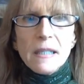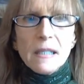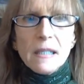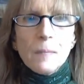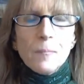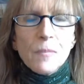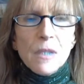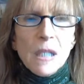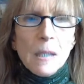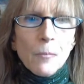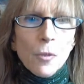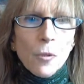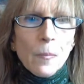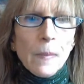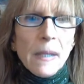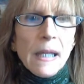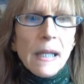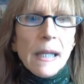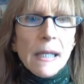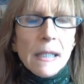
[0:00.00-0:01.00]
in September
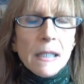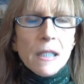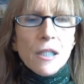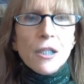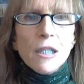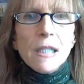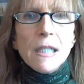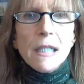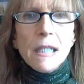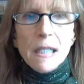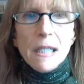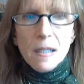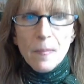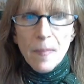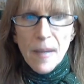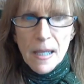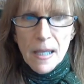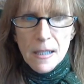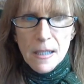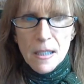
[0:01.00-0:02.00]
begins to
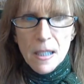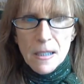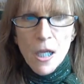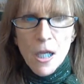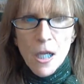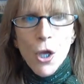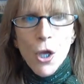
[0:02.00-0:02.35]
dissipate.